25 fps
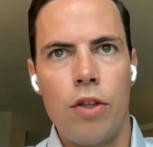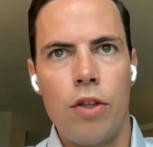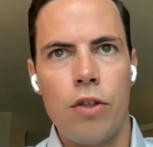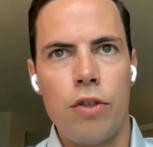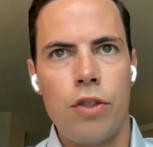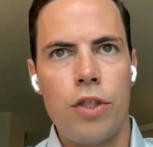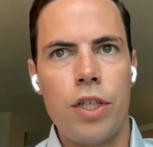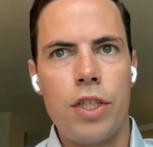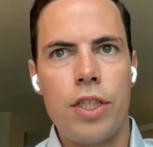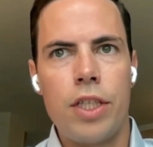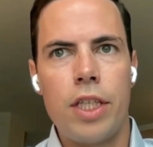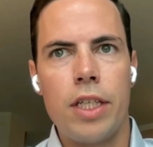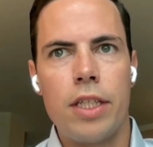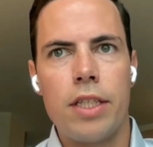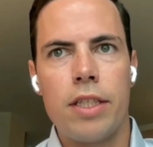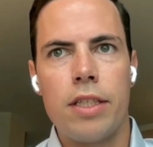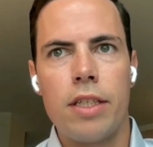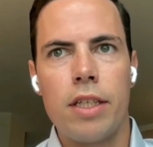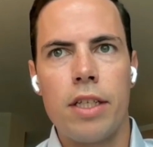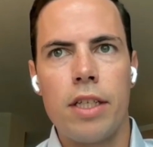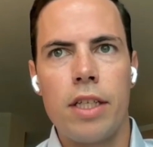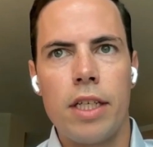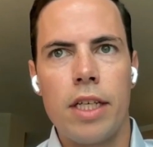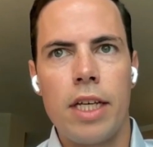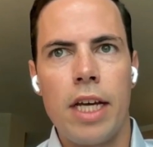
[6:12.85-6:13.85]
there's just
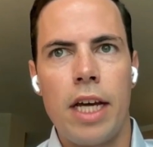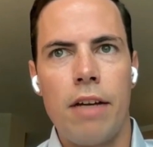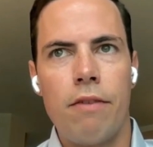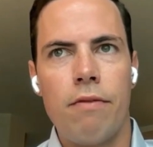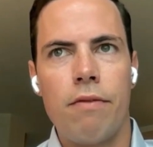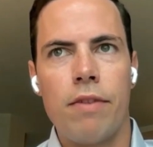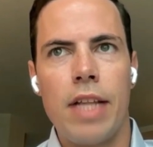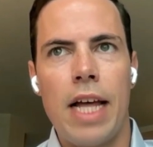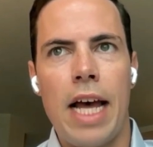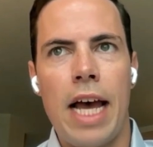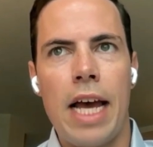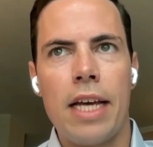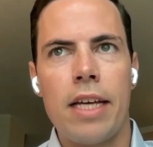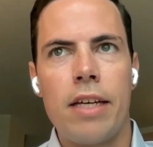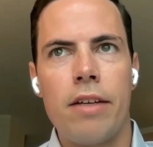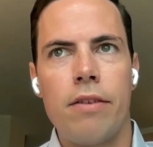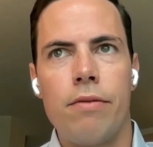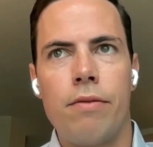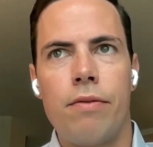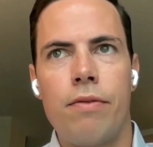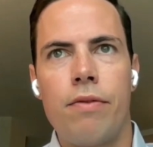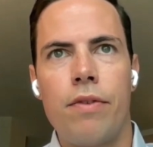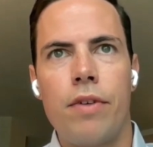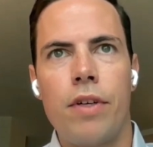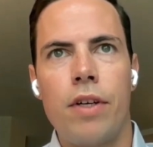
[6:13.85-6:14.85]
this kind of lack
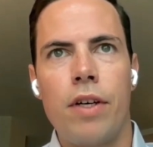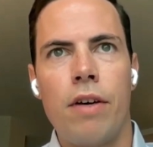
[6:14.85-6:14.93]
of